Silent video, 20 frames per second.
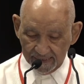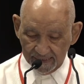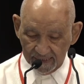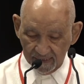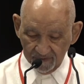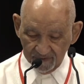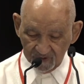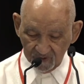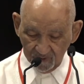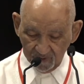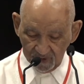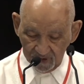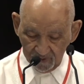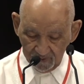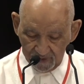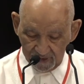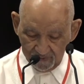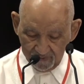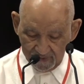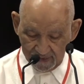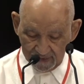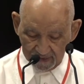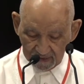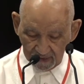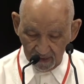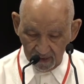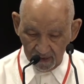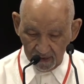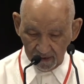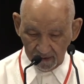comes from the Greek, means
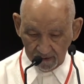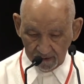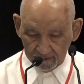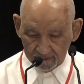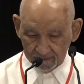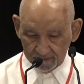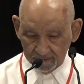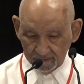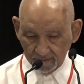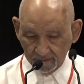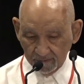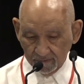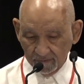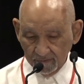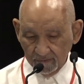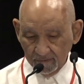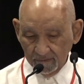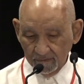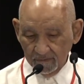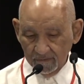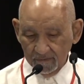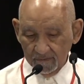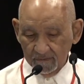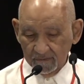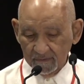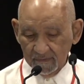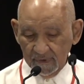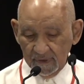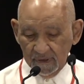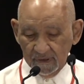all.
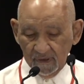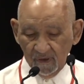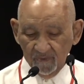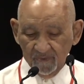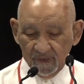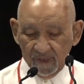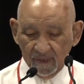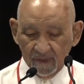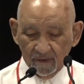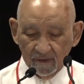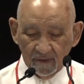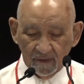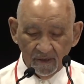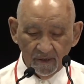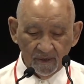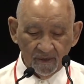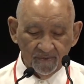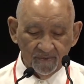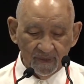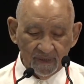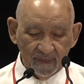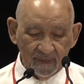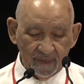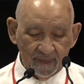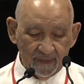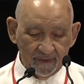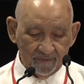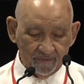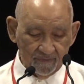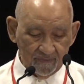It don't mean yim and
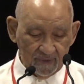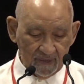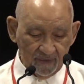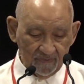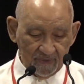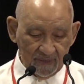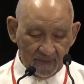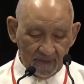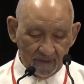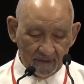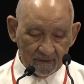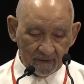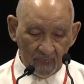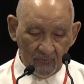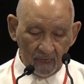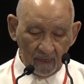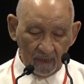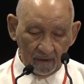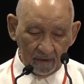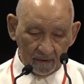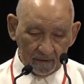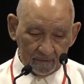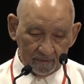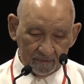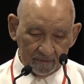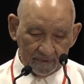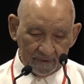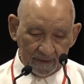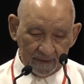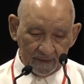them, it means all,
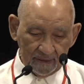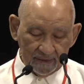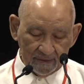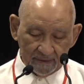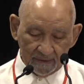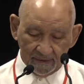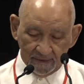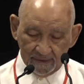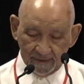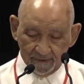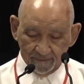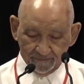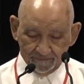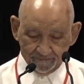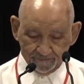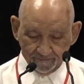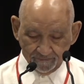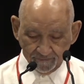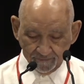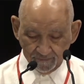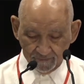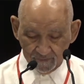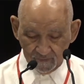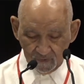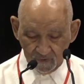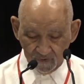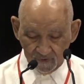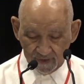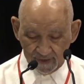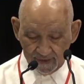not us and them,
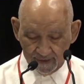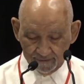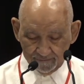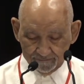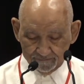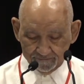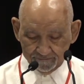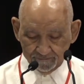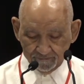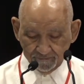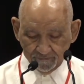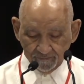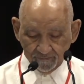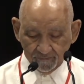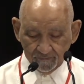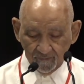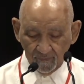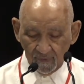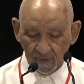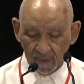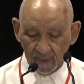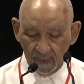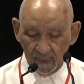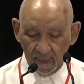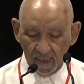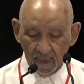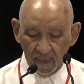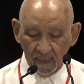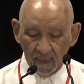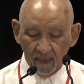okay?
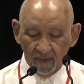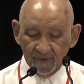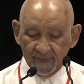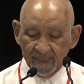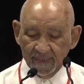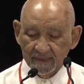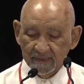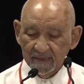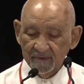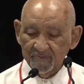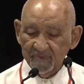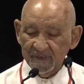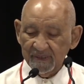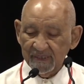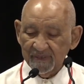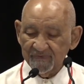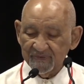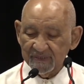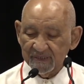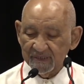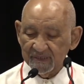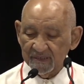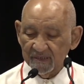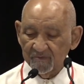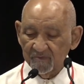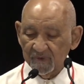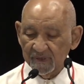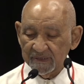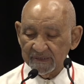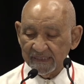All right, the belief
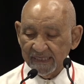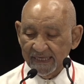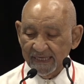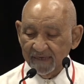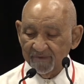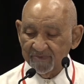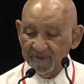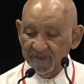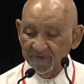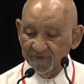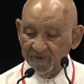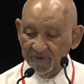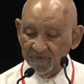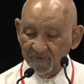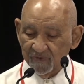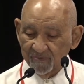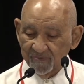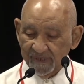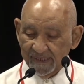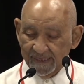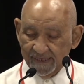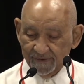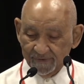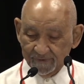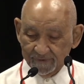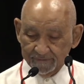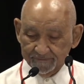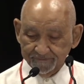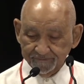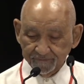system was I am different from the
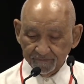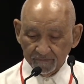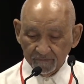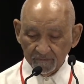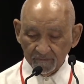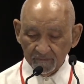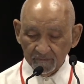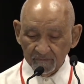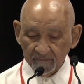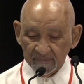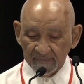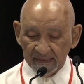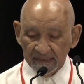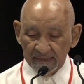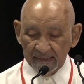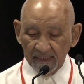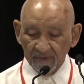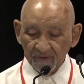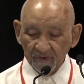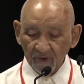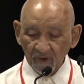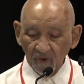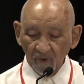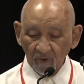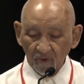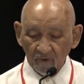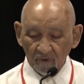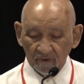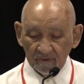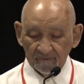other. Now the
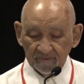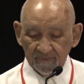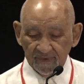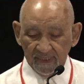goal,